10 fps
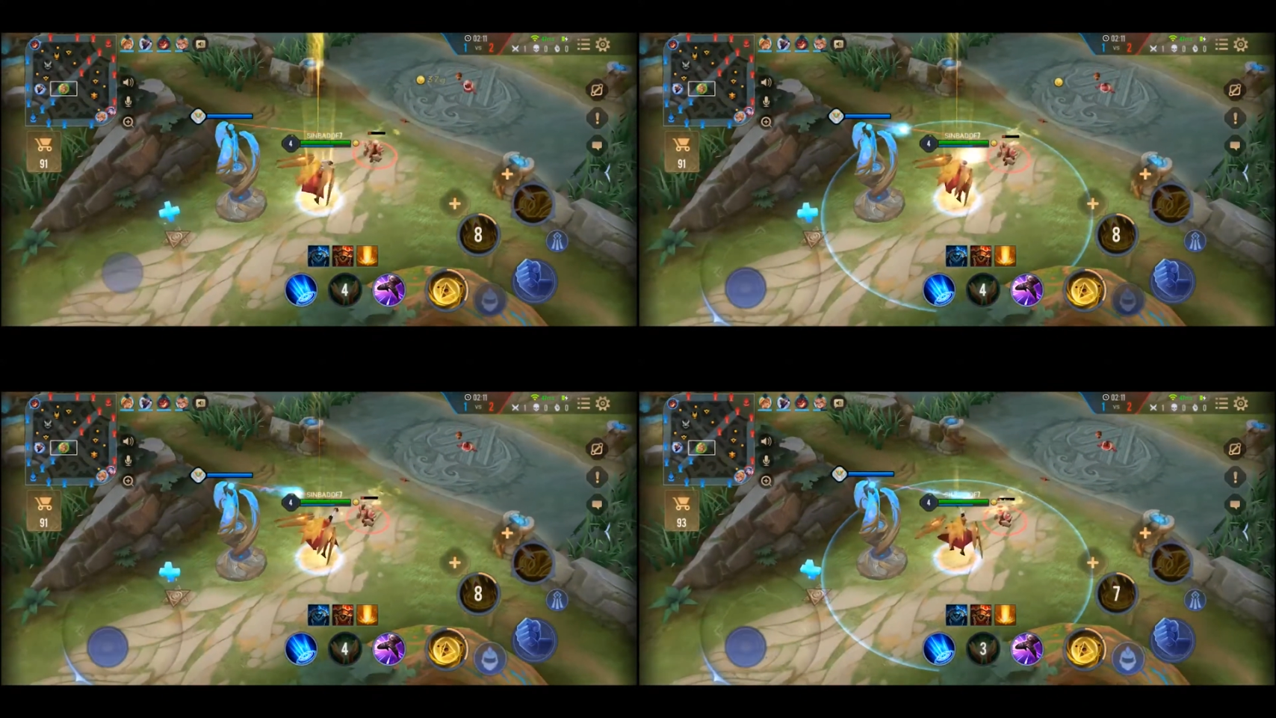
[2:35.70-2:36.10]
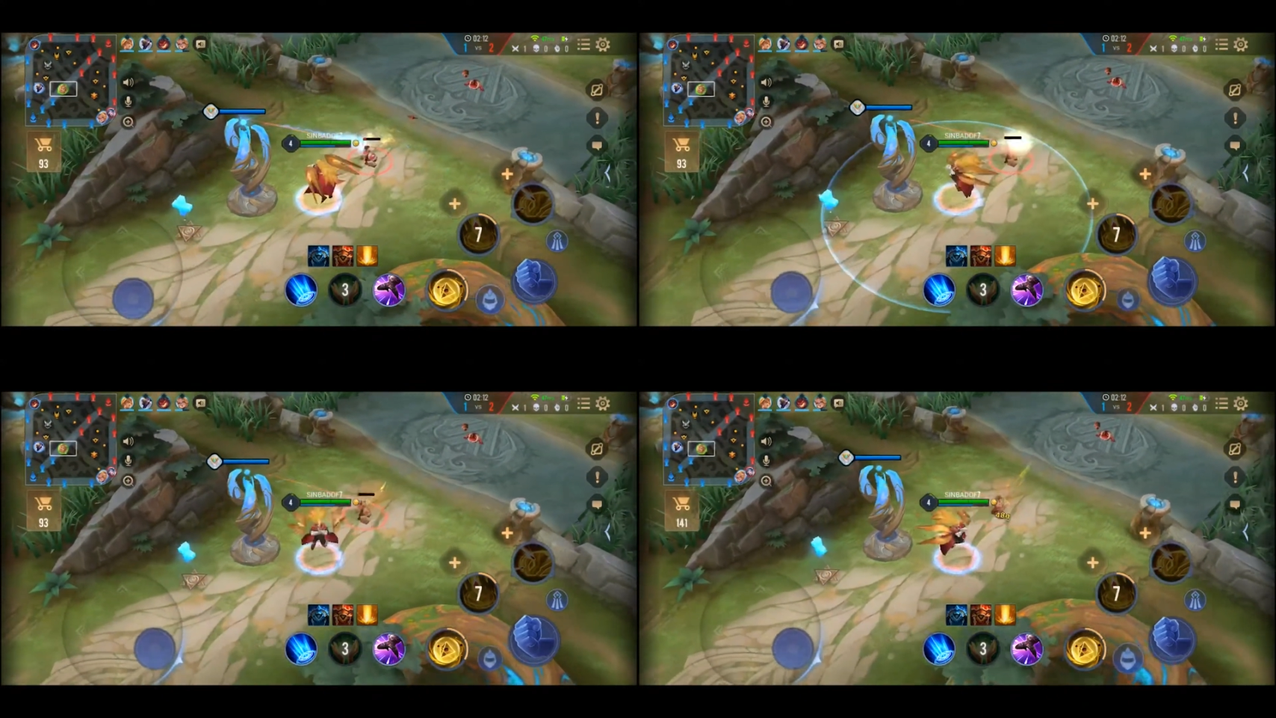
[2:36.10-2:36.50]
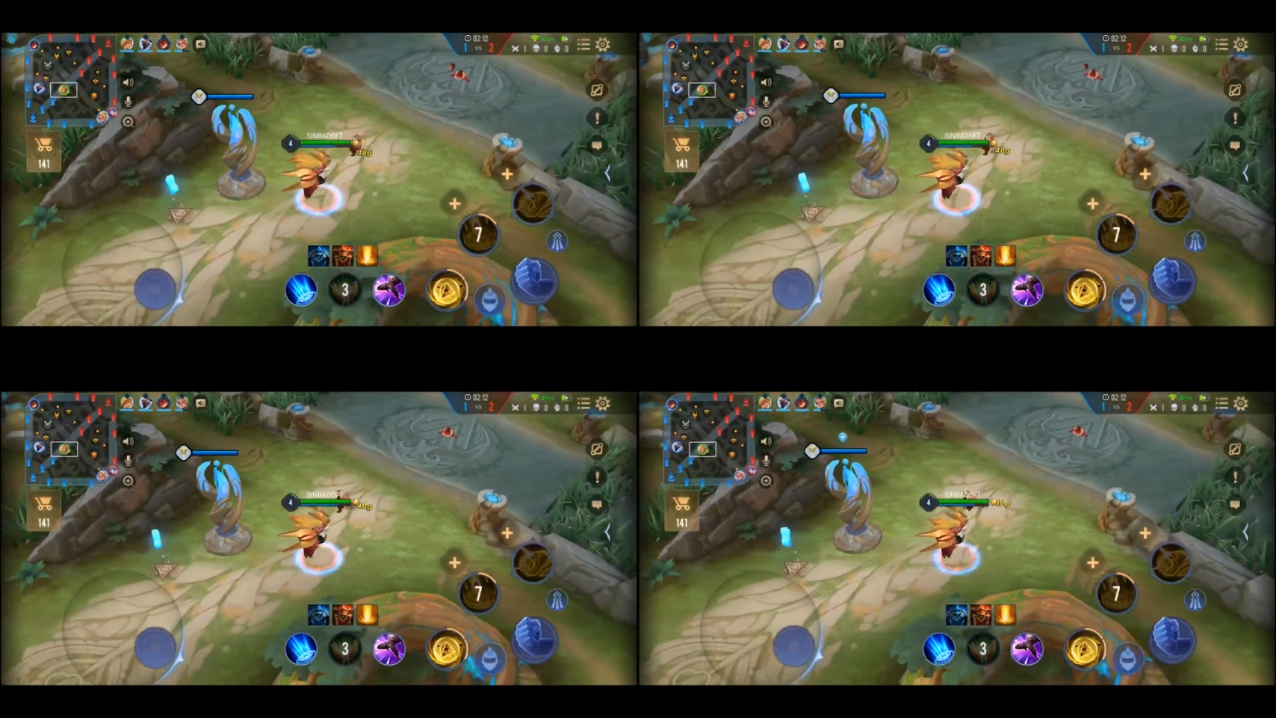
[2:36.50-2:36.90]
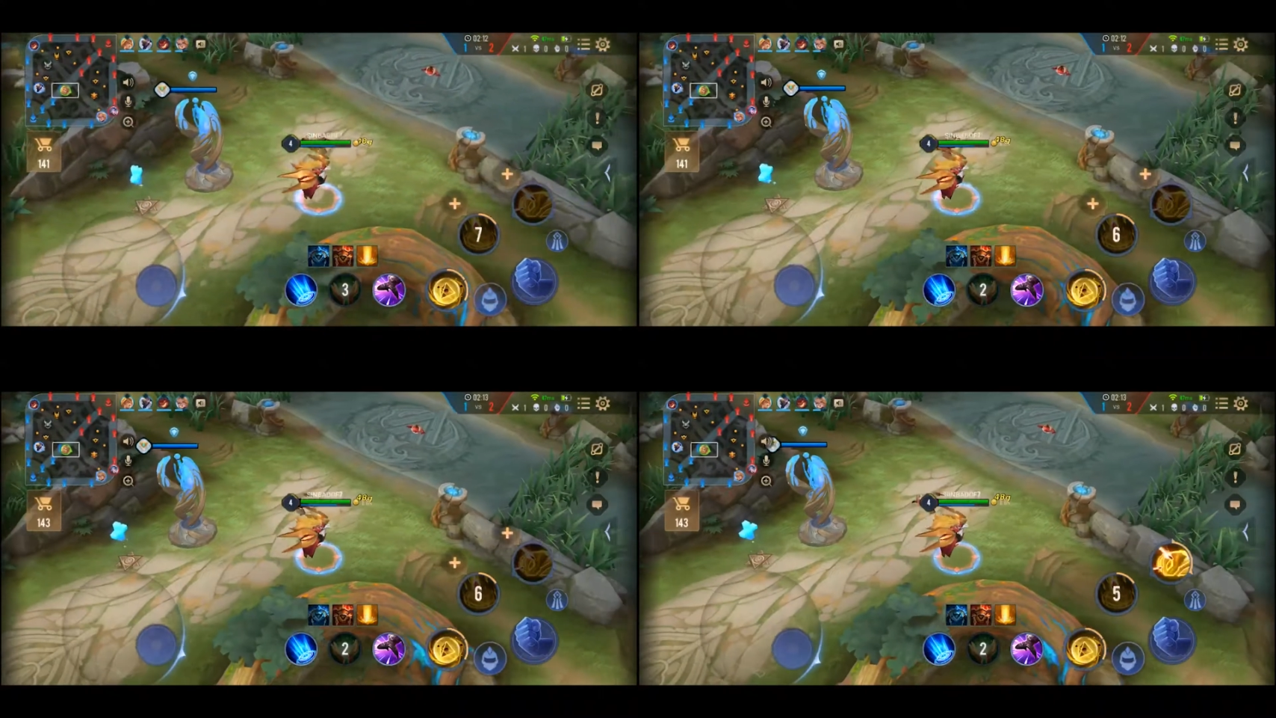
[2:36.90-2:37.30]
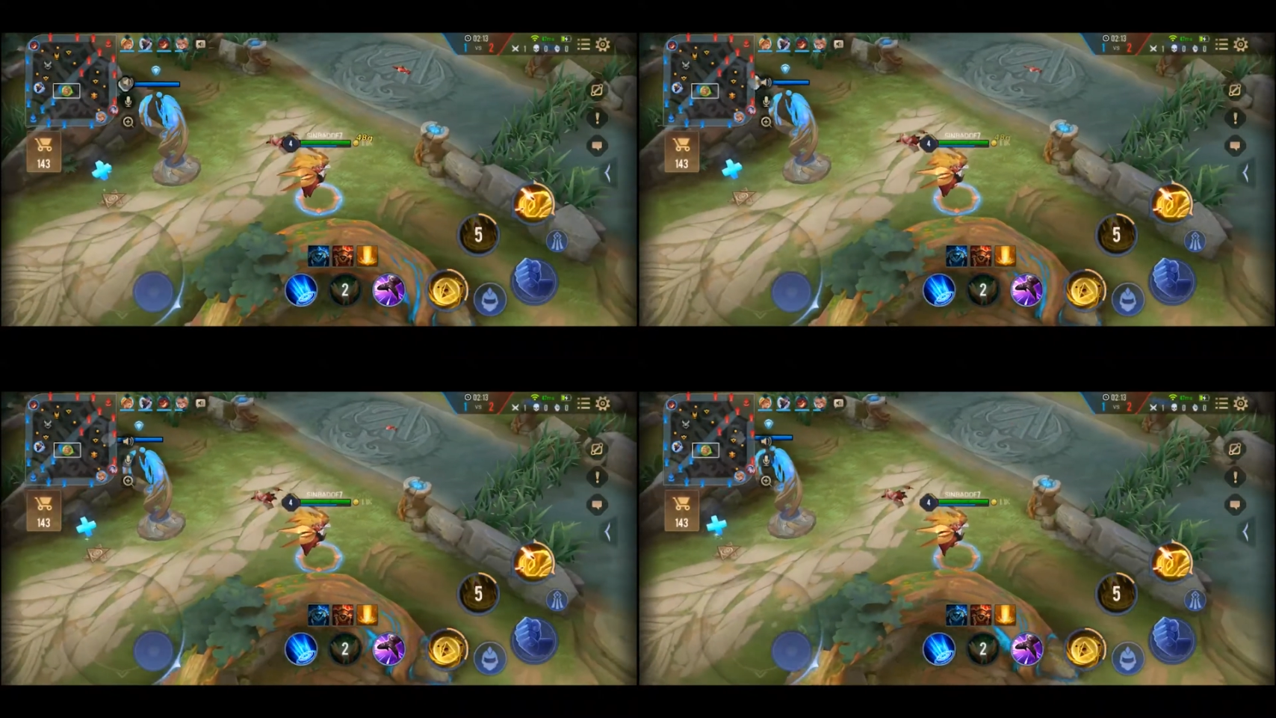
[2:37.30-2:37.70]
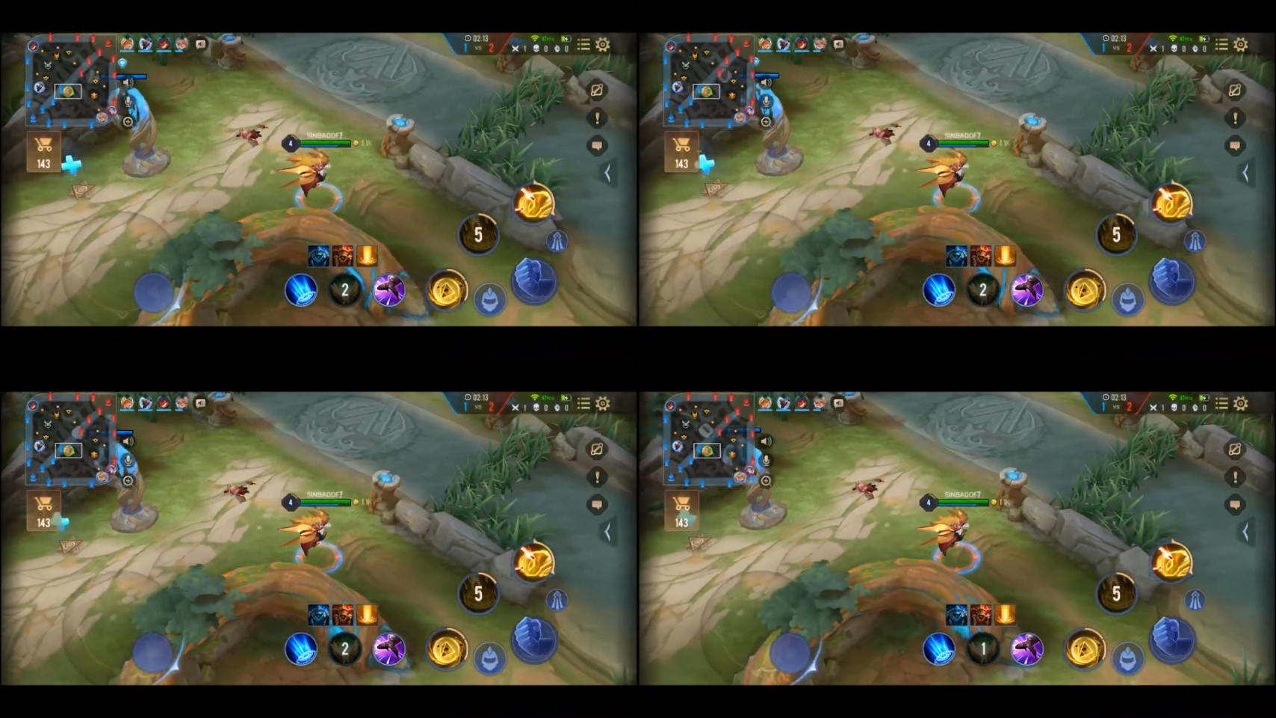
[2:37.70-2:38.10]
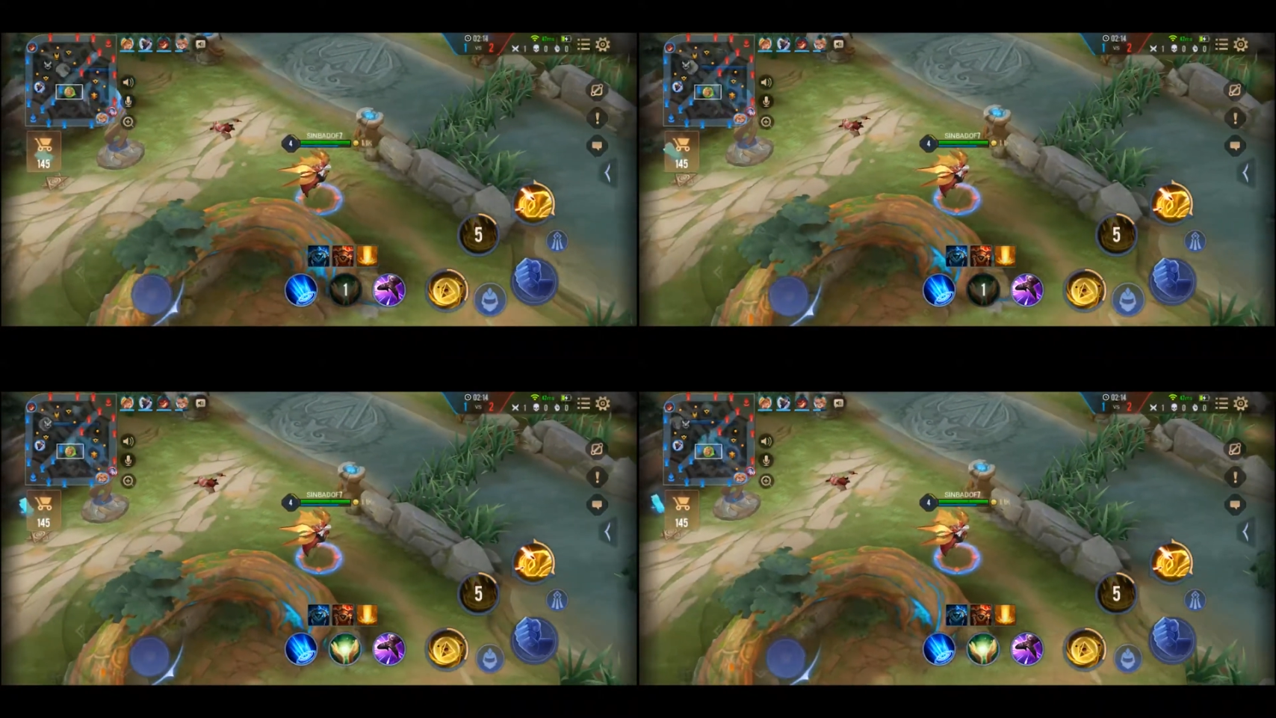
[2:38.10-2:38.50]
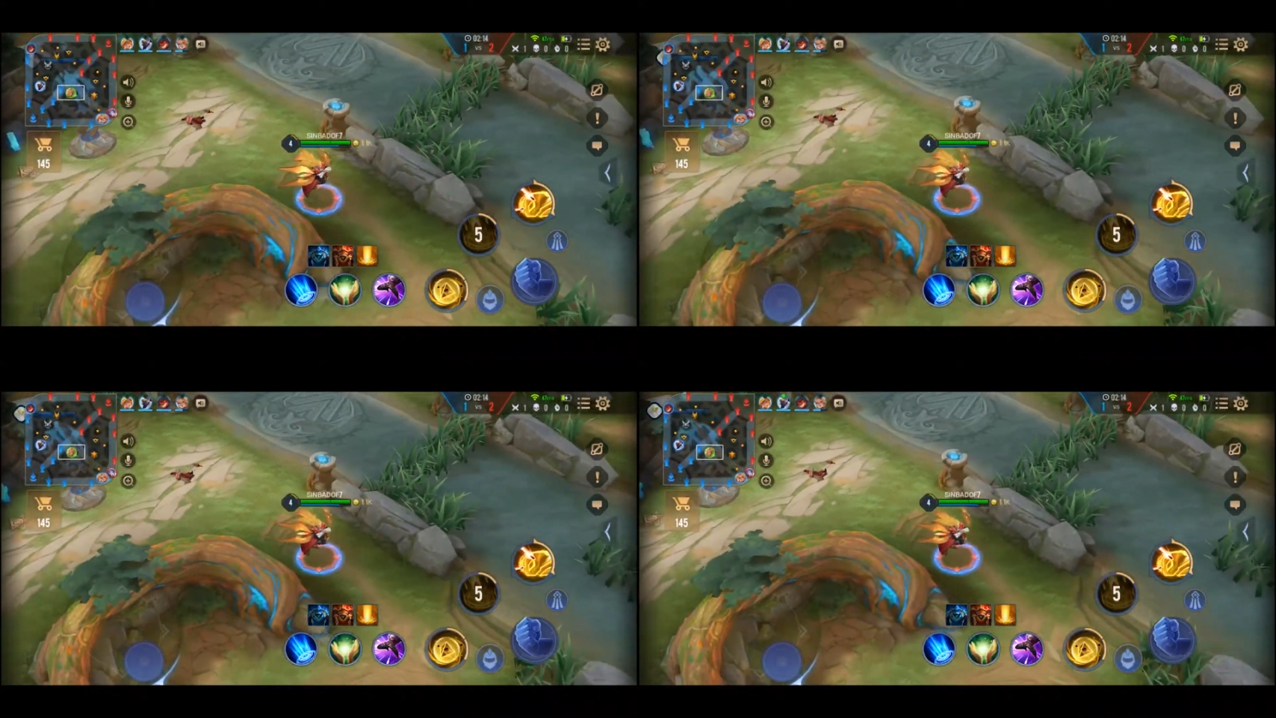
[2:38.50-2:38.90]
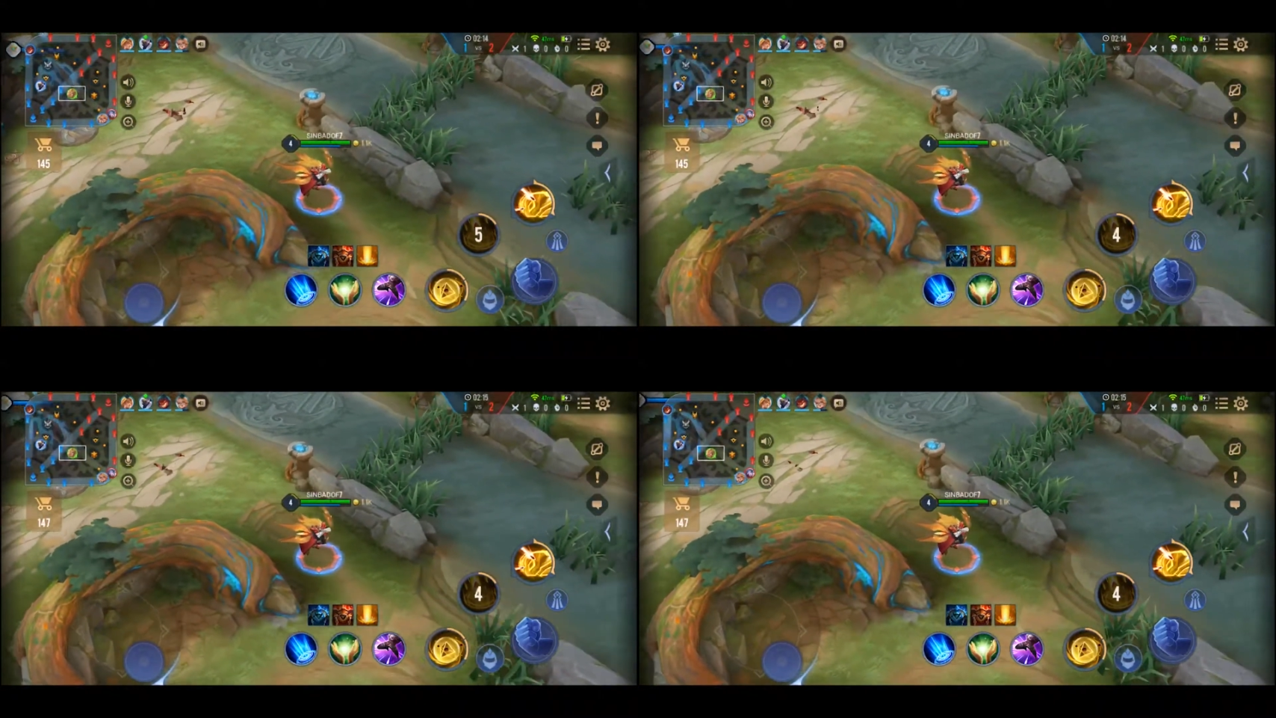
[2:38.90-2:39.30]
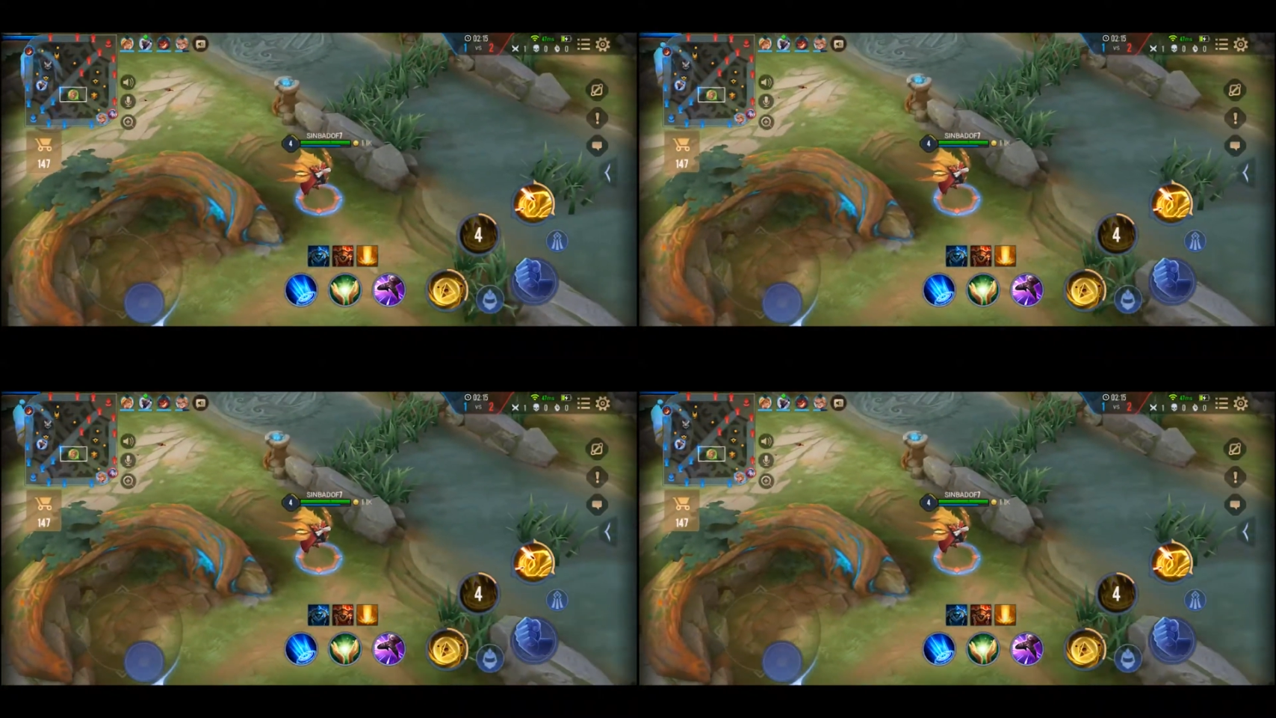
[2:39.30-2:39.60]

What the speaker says: No face is visible, so there are no lips to read.